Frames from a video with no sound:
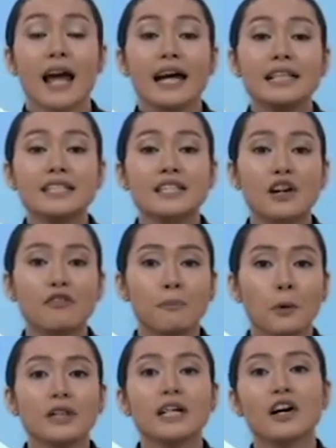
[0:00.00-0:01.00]
instead of
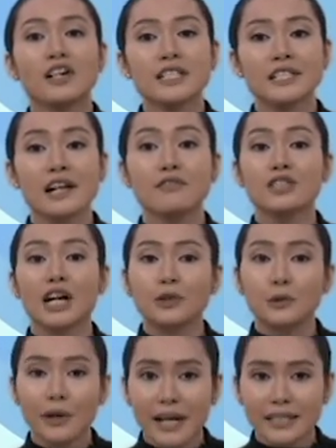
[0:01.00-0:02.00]
putting ourselves at
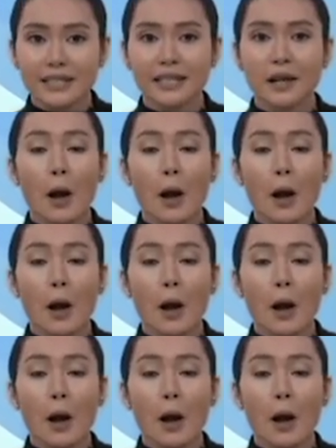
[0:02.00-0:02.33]
risk